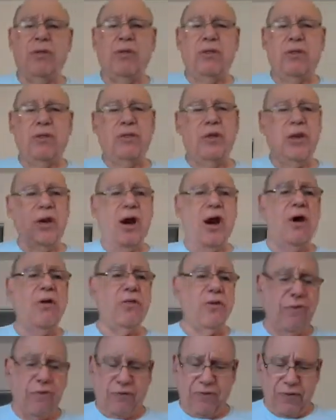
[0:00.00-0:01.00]
the
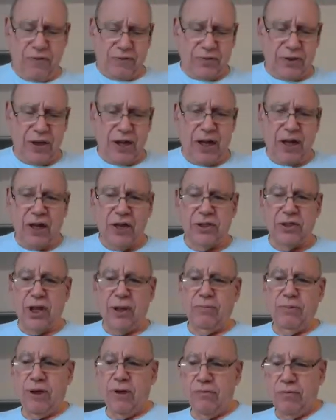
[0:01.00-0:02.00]
other $50, I
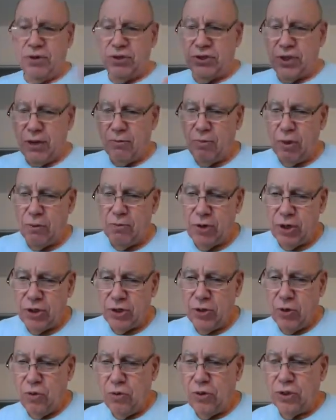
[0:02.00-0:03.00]
believe we said we would
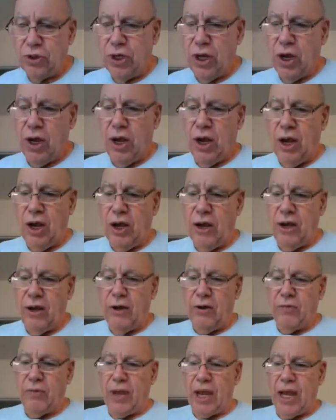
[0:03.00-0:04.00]
use
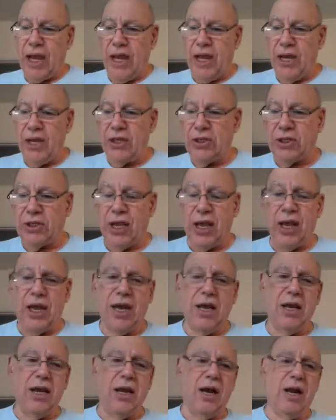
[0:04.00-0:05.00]
as
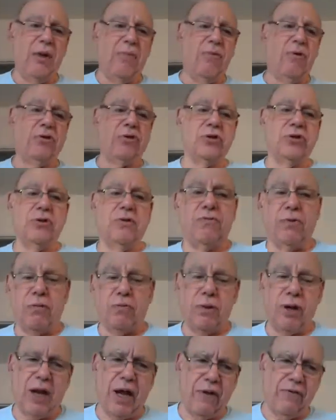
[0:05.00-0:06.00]
an emergency fund.
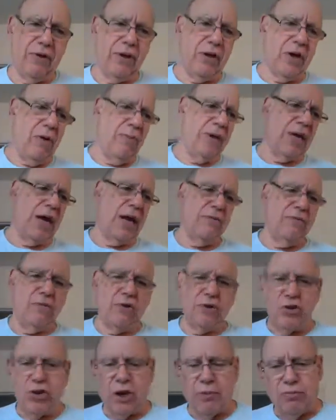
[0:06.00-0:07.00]
We'd have it coming out of your
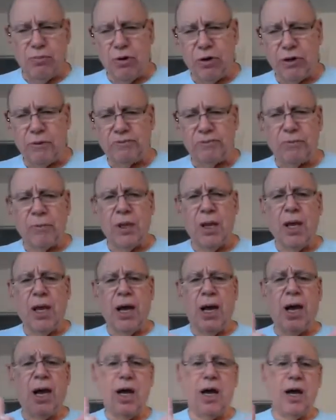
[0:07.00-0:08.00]
checkbook
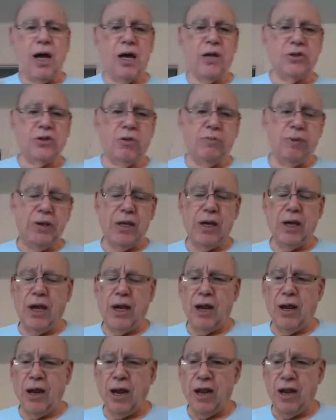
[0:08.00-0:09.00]
to be
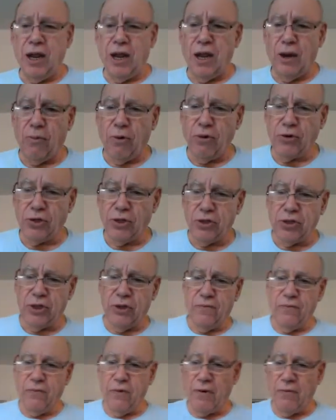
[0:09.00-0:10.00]
an emergency
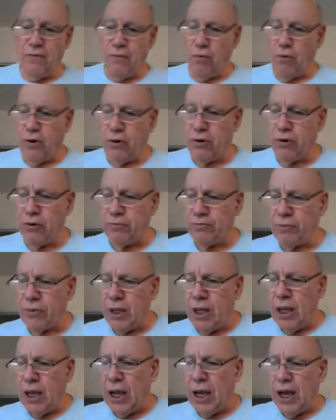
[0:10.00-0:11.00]
fund for you.
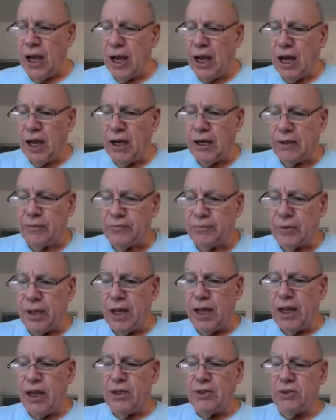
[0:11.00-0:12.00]

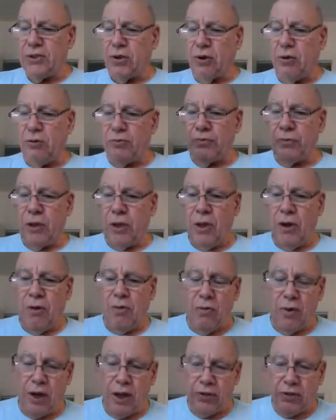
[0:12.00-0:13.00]
And so
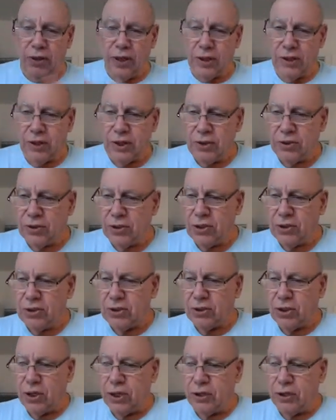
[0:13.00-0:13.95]
what I think this is